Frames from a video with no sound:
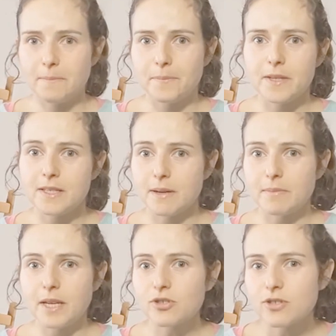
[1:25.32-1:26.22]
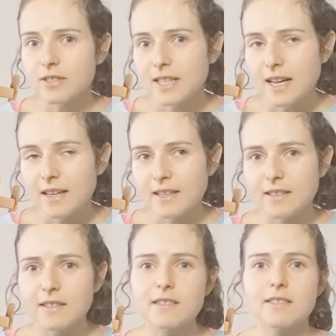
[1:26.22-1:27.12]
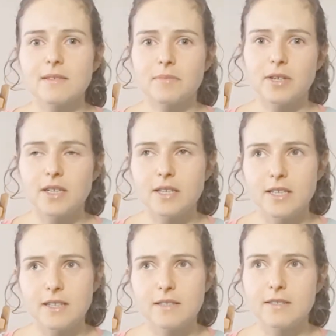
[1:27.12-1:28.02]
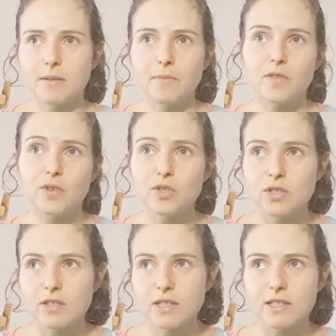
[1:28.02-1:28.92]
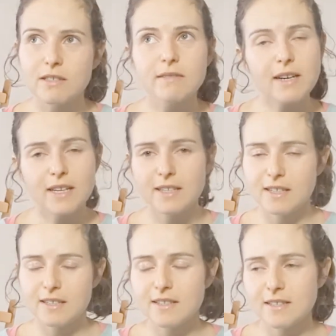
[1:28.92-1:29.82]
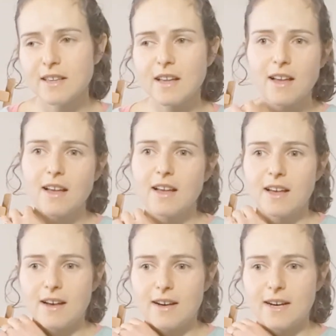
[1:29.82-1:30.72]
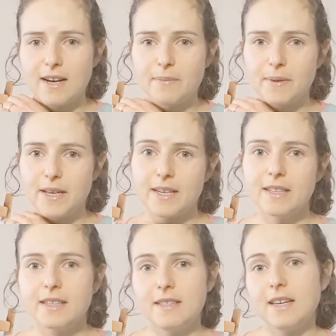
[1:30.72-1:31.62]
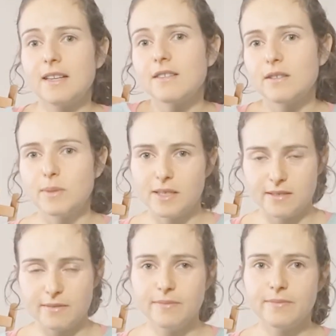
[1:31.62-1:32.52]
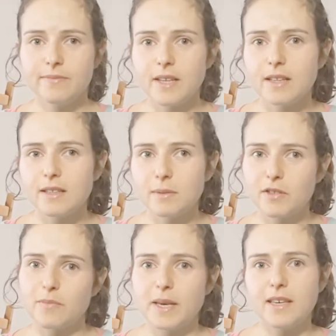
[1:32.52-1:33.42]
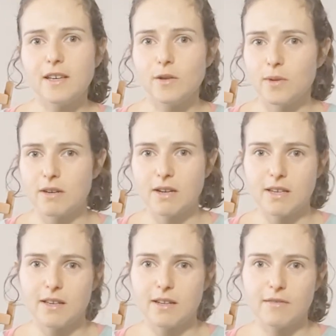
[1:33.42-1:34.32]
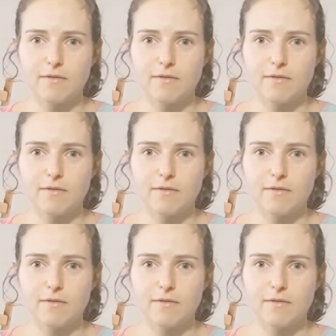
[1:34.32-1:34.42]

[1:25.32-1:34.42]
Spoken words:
some natural dyeing, some darning, some future ideas, and at the end there will be a little bit of baking where I kind of